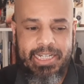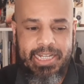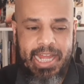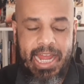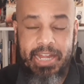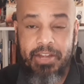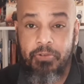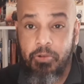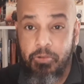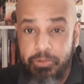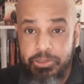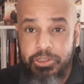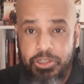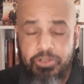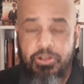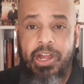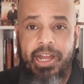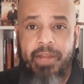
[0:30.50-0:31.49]
and they were real
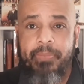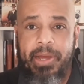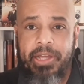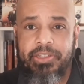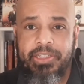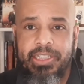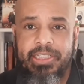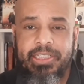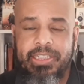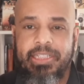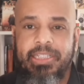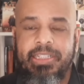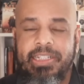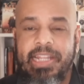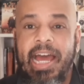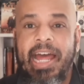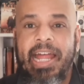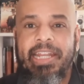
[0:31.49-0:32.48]
strong about this.
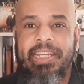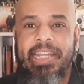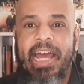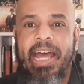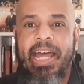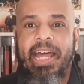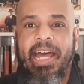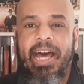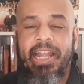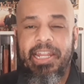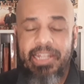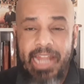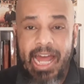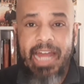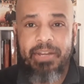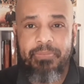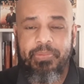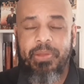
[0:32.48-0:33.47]
Not a
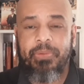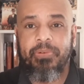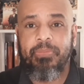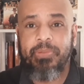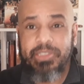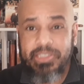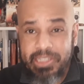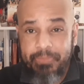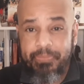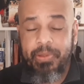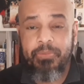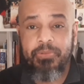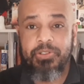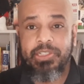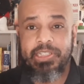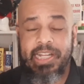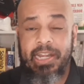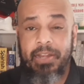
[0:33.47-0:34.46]
lot of people, but some people
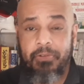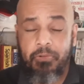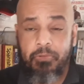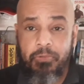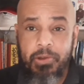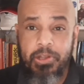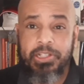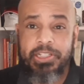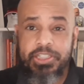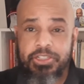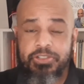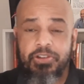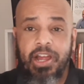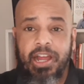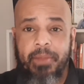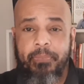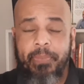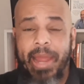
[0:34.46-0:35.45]
were saying they were really
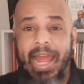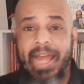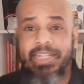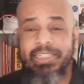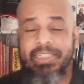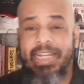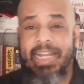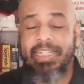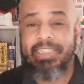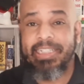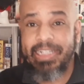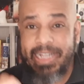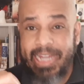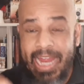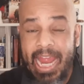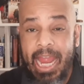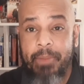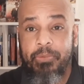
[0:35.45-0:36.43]
strong and passionate. As the
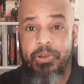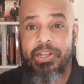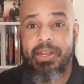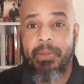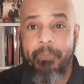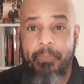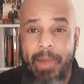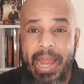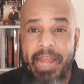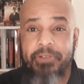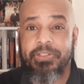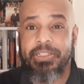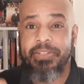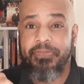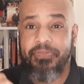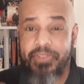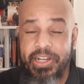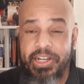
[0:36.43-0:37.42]
camera and the mic was
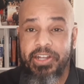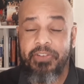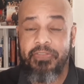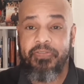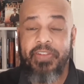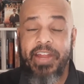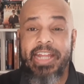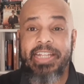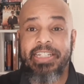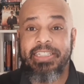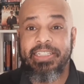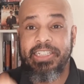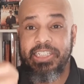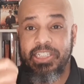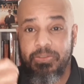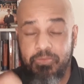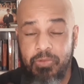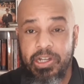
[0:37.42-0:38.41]
in front of their face,
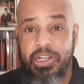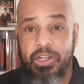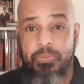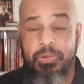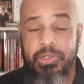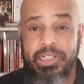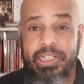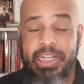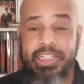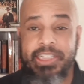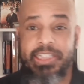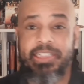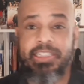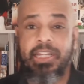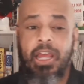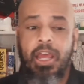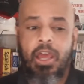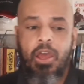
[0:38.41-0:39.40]
this is one of their
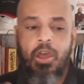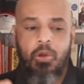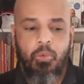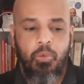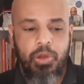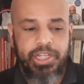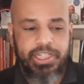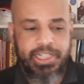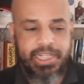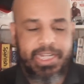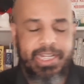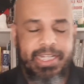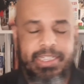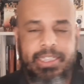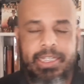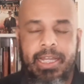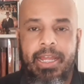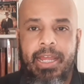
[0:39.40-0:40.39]
predictions, which
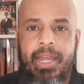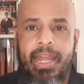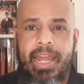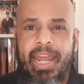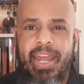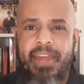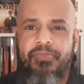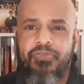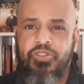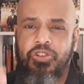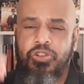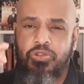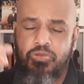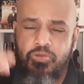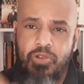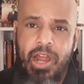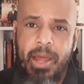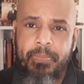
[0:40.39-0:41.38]
is if
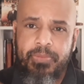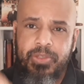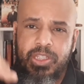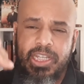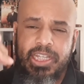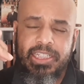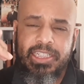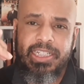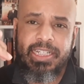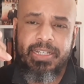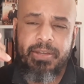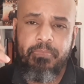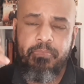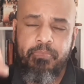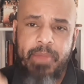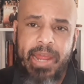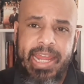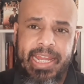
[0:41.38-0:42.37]
Trump doesn't
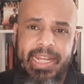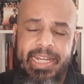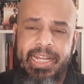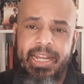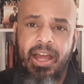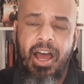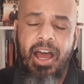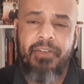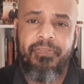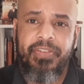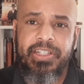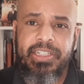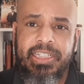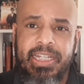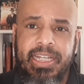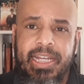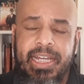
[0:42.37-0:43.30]
make it in office,